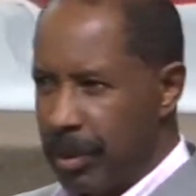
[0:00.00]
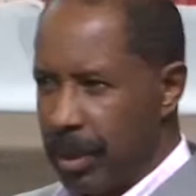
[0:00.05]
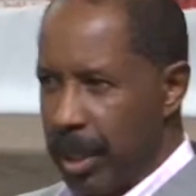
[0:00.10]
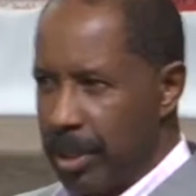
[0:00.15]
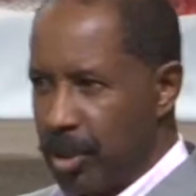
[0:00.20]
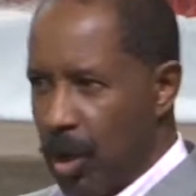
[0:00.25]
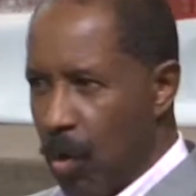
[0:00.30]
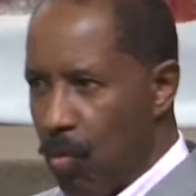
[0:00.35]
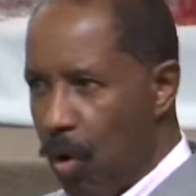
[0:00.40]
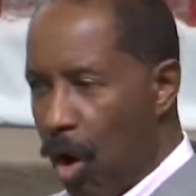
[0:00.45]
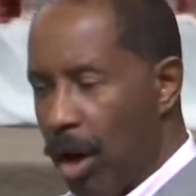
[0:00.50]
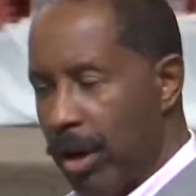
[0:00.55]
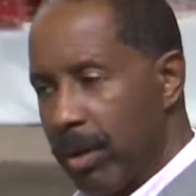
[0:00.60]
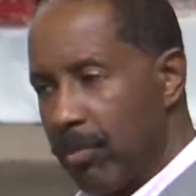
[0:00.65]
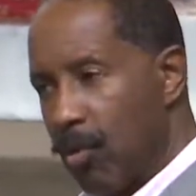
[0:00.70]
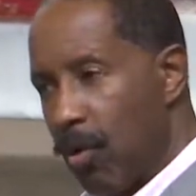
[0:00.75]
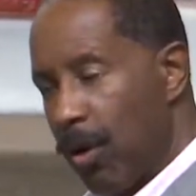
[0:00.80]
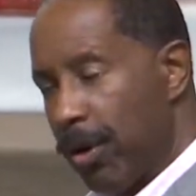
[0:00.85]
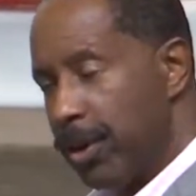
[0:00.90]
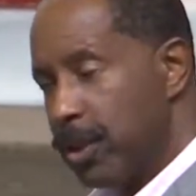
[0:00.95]
Start walking
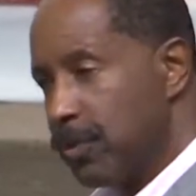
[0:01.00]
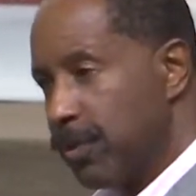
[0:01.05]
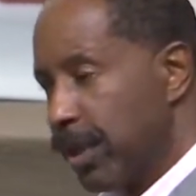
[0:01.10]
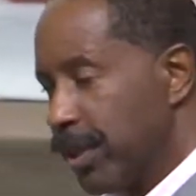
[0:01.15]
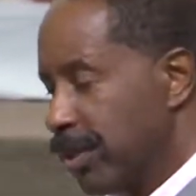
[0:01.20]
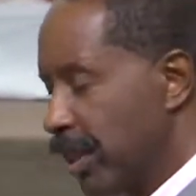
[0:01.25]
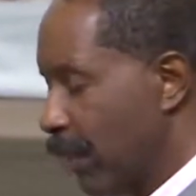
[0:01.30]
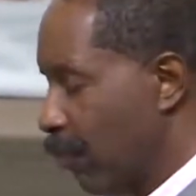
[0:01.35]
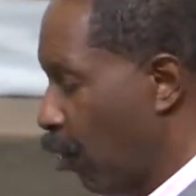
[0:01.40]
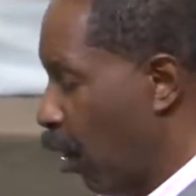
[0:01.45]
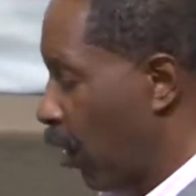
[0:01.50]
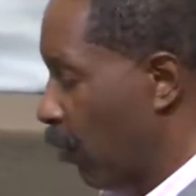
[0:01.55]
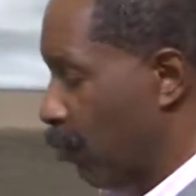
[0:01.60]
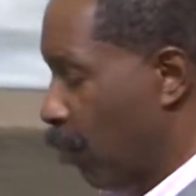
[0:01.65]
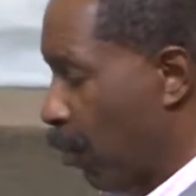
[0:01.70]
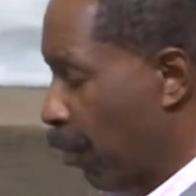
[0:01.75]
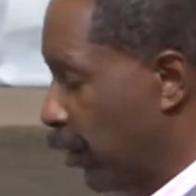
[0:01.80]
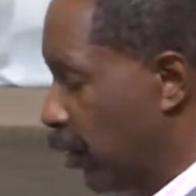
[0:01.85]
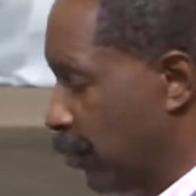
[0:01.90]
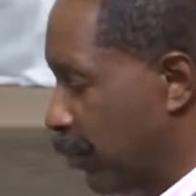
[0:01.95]
more in his peace. Say, walk
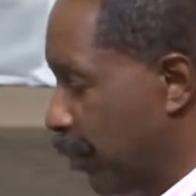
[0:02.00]
more in his